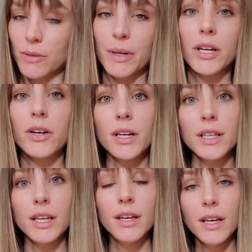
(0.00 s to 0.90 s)
but
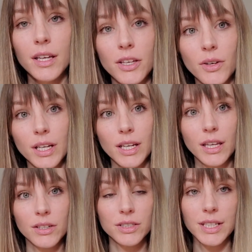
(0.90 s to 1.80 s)
currently you can
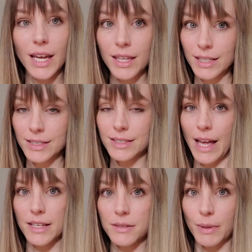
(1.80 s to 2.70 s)
either take
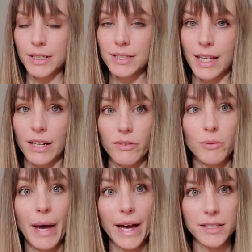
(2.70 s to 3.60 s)
assessments, and if you
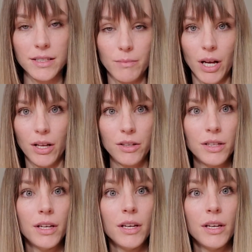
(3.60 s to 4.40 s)
pass them all,